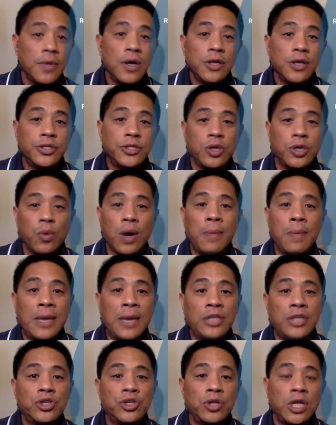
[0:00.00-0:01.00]
So you want to make
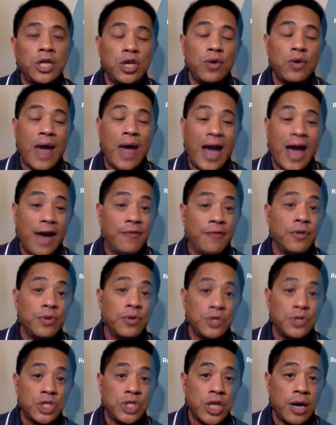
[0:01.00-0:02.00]
sure that you have
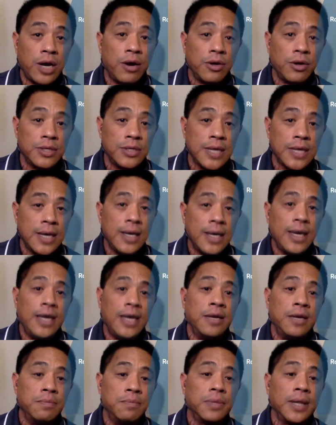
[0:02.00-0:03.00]
those chairs
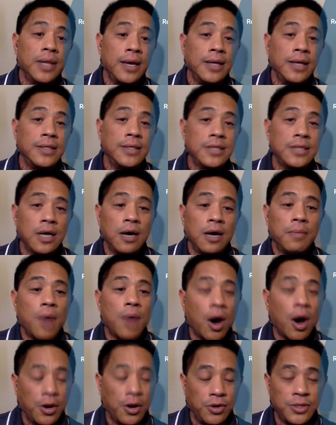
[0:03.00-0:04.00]
in place
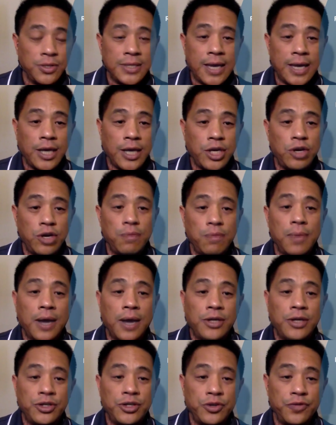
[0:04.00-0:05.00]
on your CIQ by
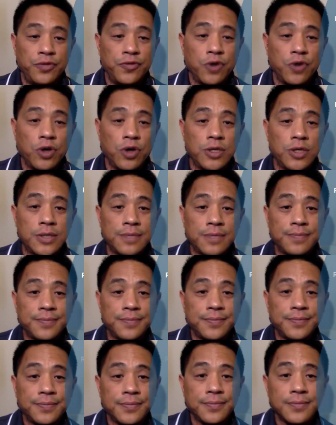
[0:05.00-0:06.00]
June 1st.
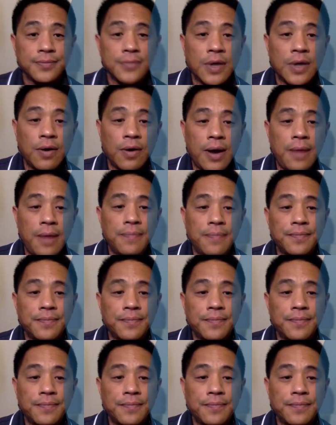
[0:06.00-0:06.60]
All right?